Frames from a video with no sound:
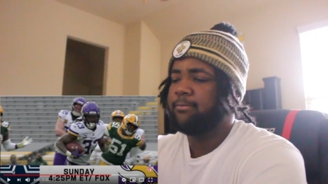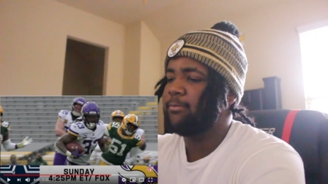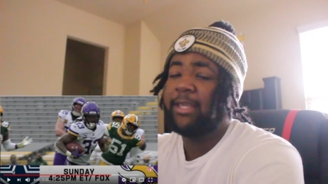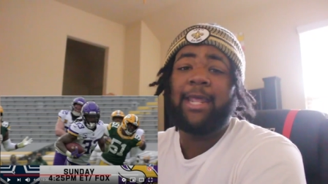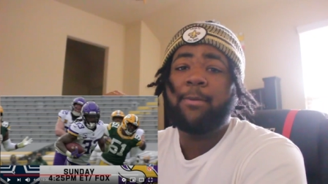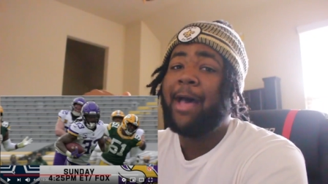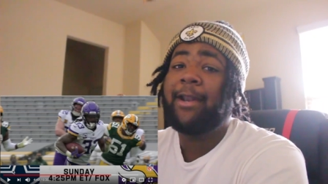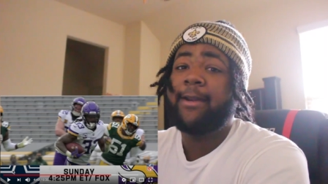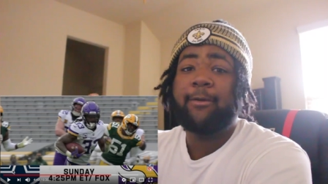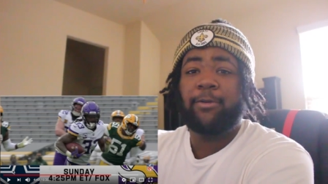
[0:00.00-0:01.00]
Get him
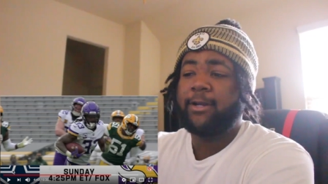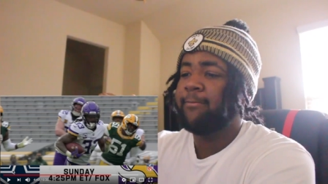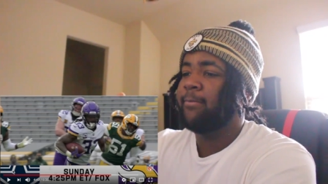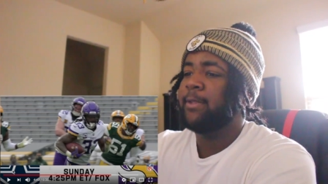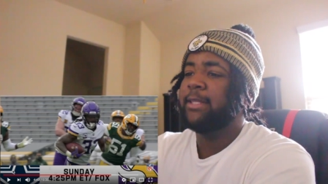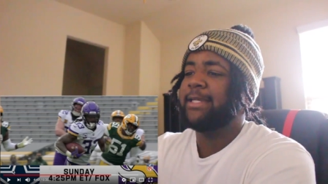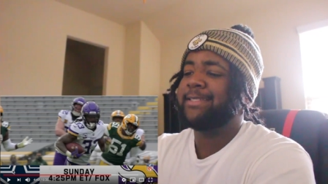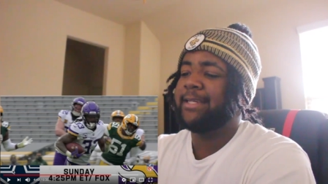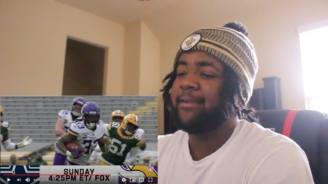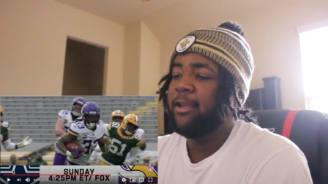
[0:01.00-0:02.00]
out of there, bro.
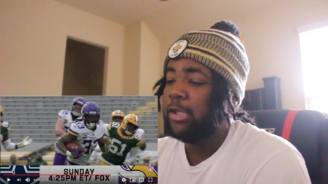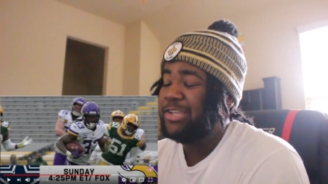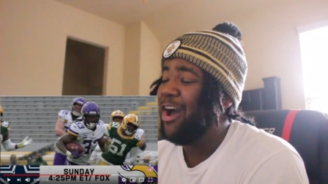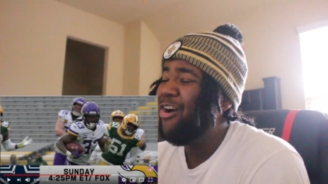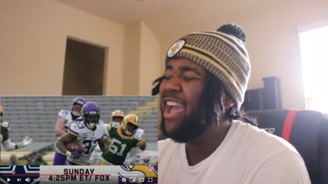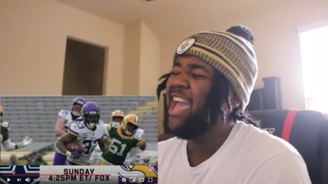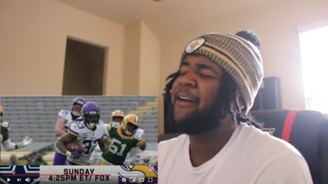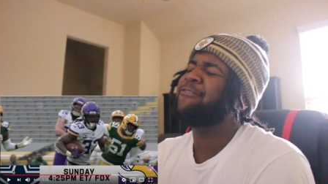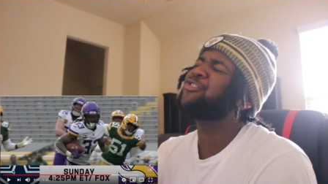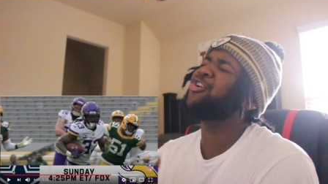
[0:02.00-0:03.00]
Listen, y'all have